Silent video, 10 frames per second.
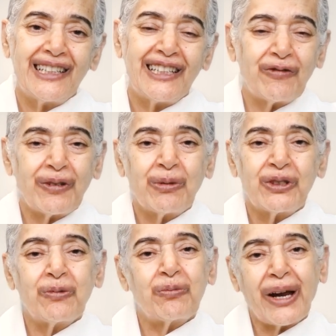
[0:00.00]
if we were
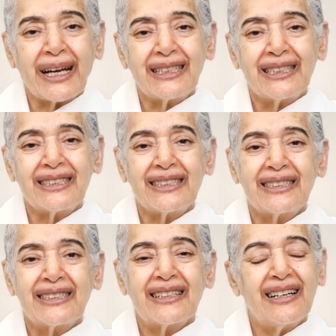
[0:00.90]
to
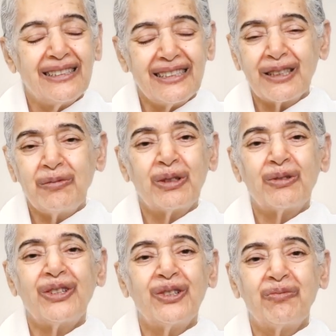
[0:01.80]
practice a little bit
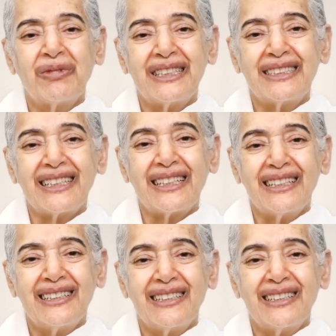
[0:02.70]
of humility